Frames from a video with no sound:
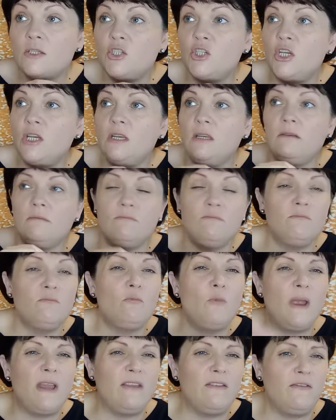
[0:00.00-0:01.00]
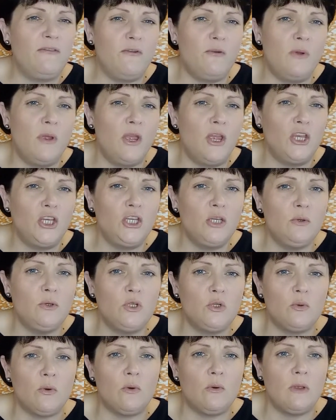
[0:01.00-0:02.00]
She went through her
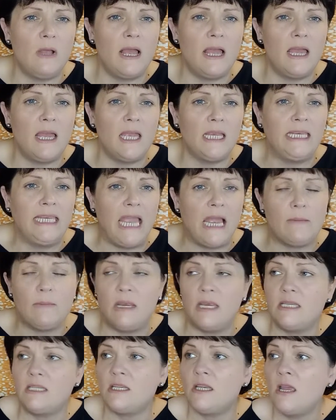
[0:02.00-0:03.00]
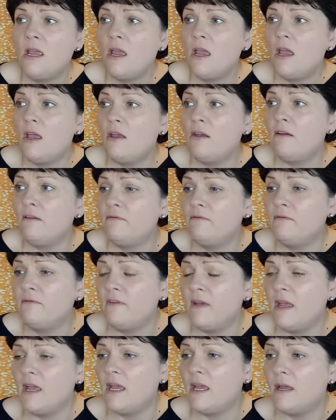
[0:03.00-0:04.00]
usual gamut
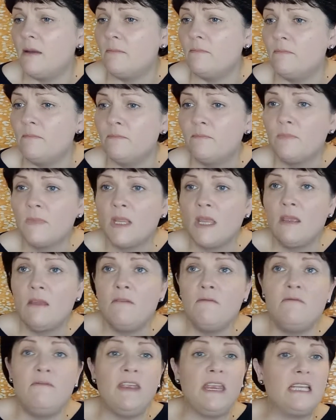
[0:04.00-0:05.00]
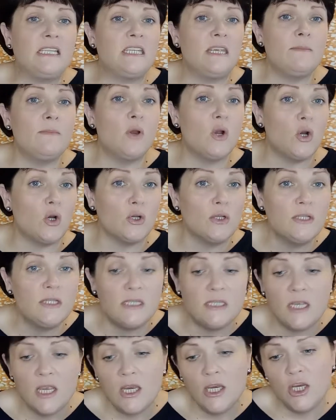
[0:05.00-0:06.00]
of
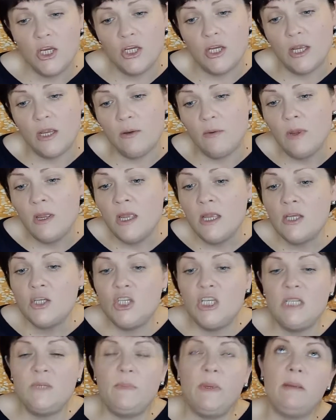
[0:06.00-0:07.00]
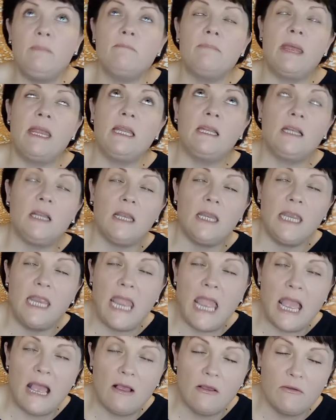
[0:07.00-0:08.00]
victimhoods. You know, she's been mentally
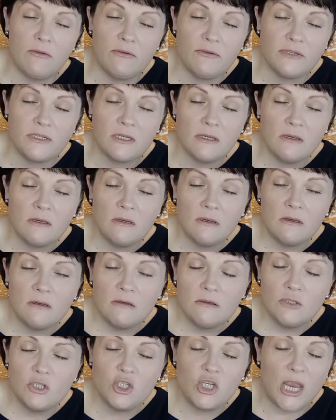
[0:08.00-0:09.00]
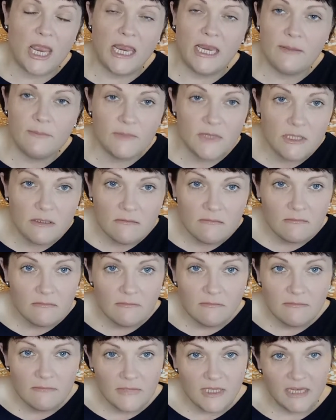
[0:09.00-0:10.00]
health shamed,
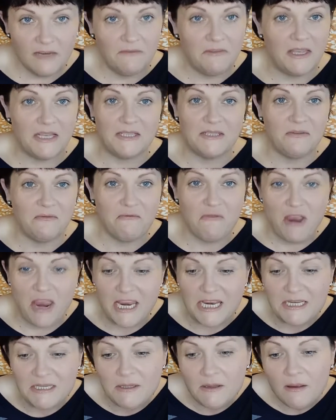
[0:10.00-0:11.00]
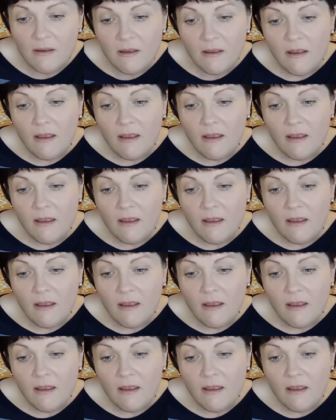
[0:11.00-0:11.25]
if that's a phrase.